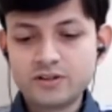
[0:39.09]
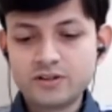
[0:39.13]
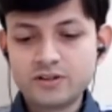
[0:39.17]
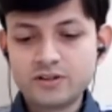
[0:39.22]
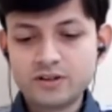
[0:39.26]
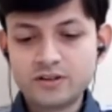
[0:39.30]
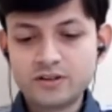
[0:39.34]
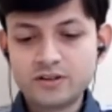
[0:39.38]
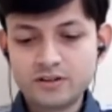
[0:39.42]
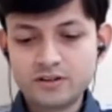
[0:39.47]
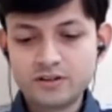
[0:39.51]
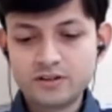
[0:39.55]

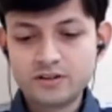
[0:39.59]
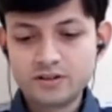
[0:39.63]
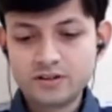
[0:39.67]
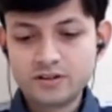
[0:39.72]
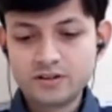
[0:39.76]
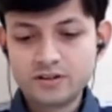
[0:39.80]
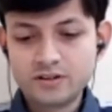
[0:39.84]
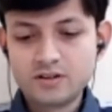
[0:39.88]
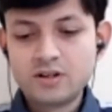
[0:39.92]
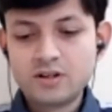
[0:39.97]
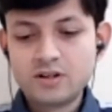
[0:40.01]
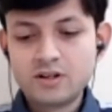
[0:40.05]
Qatar,
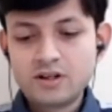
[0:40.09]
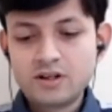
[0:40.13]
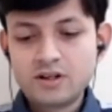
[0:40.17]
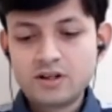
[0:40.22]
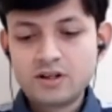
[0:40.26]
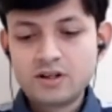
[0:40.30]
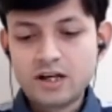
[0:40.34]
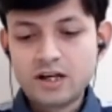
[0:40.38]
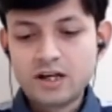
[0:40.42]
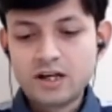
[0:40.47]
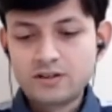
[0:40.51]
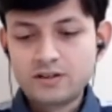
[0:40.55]

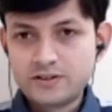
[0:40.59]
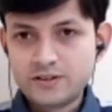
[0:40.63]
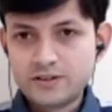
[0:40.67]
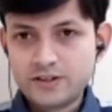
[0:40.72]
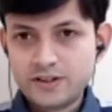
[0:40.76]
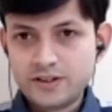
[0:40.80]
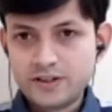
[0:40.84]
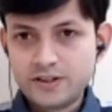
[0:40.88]
and Italy.